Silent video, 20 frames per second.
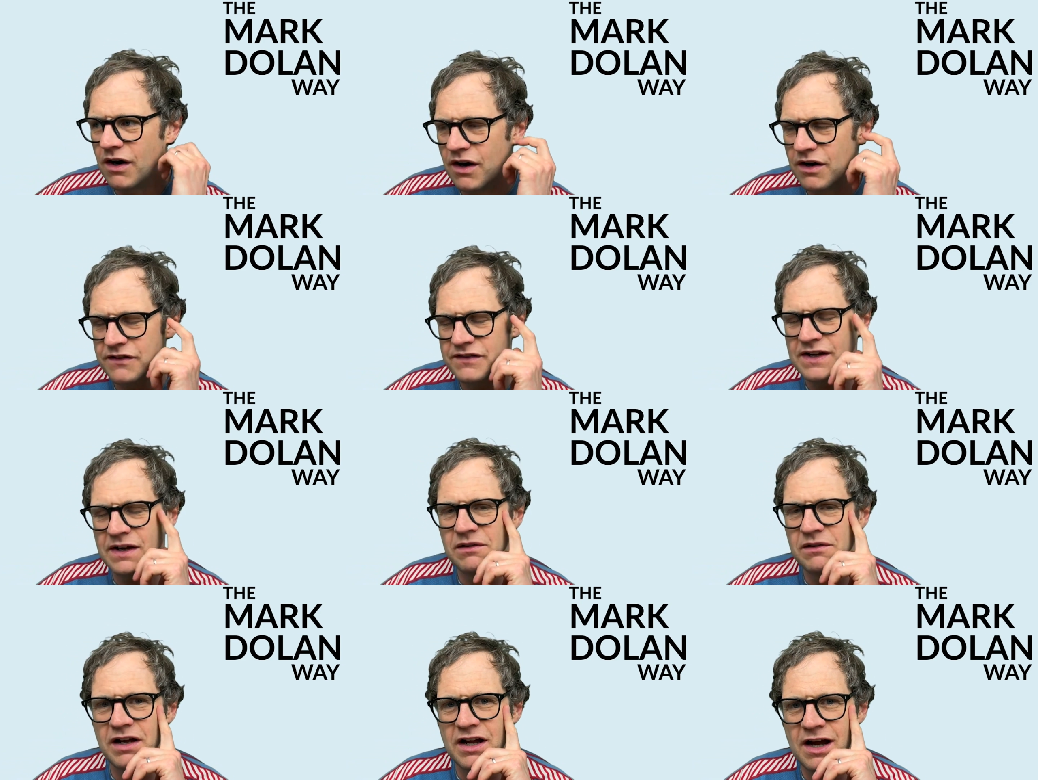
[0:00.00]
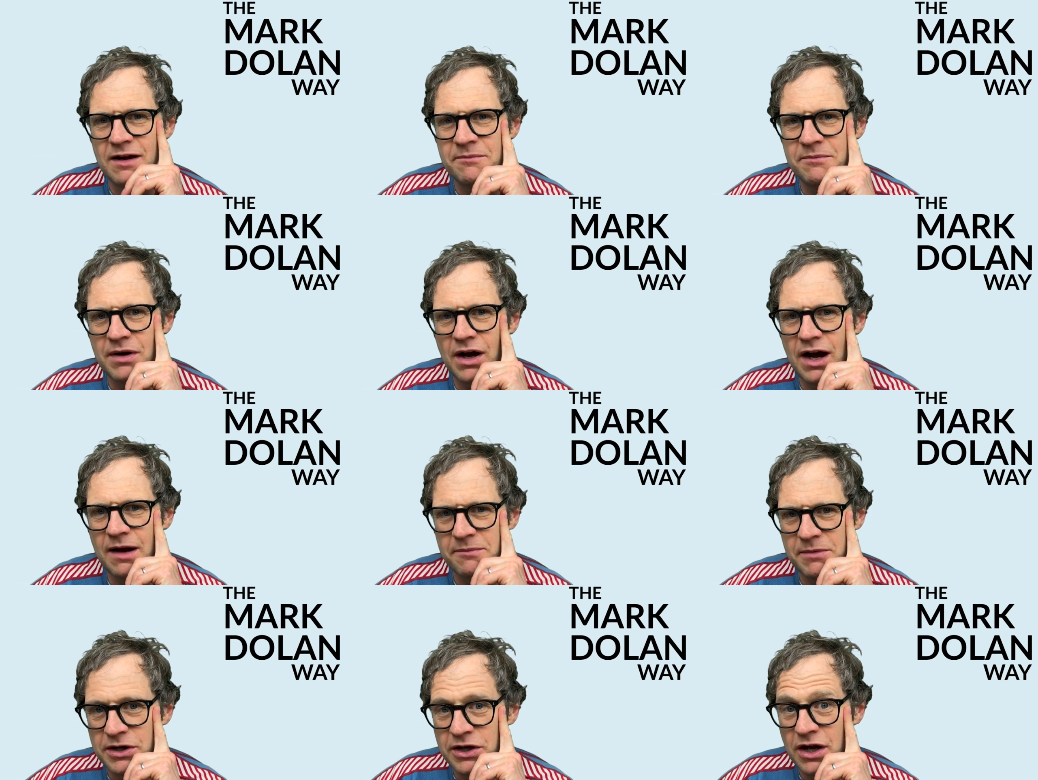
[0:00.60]
I sound like I'm
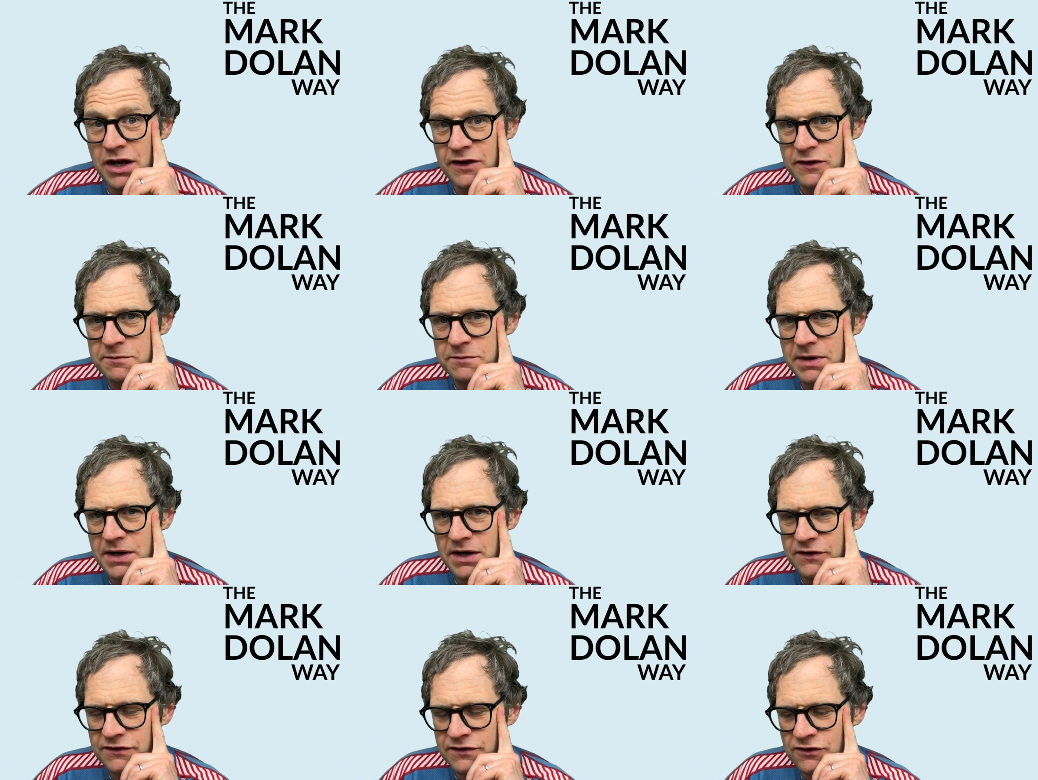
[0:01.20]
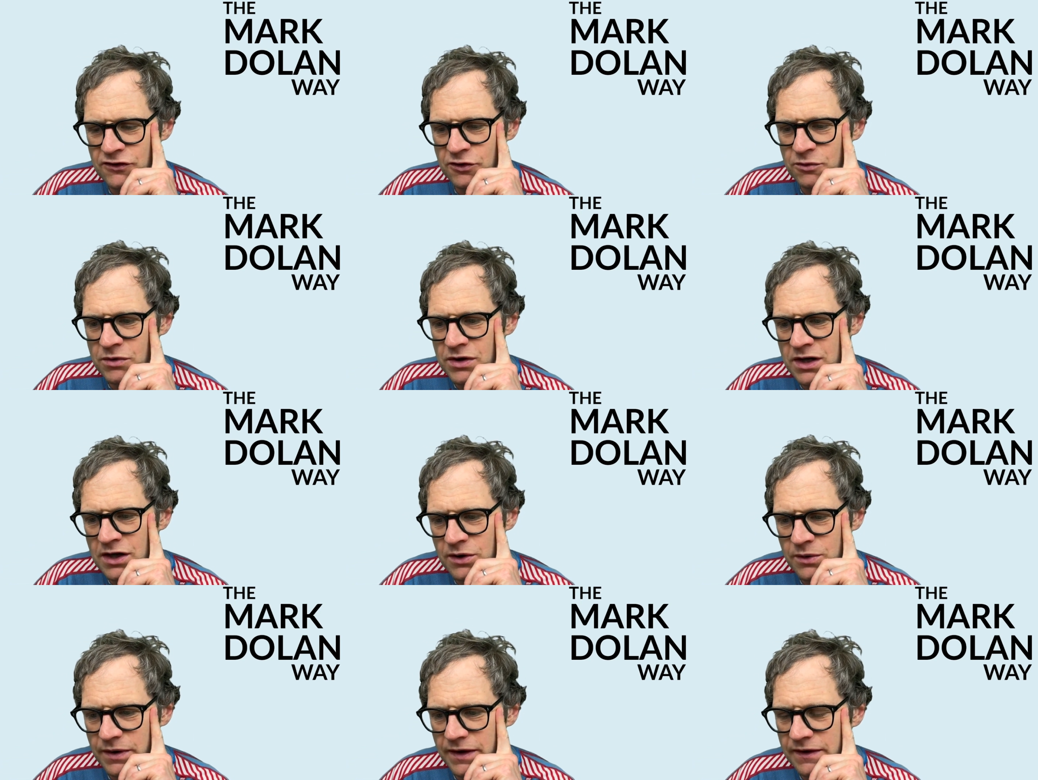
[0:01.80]
a nice person to
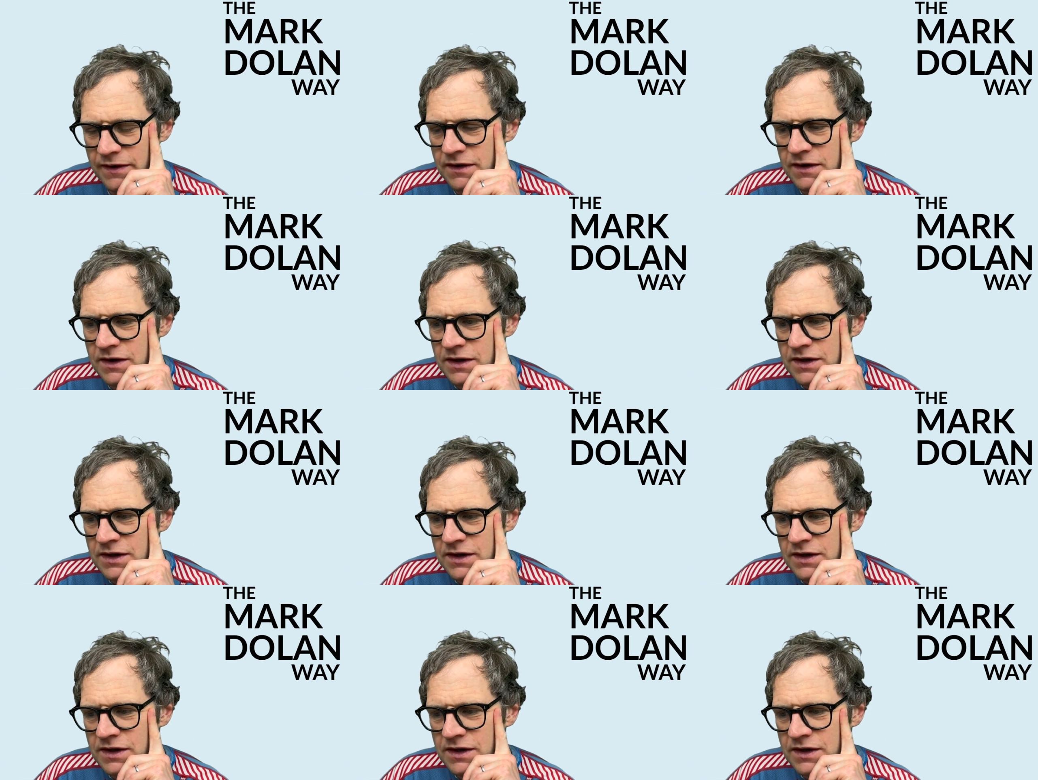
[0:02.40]
work with.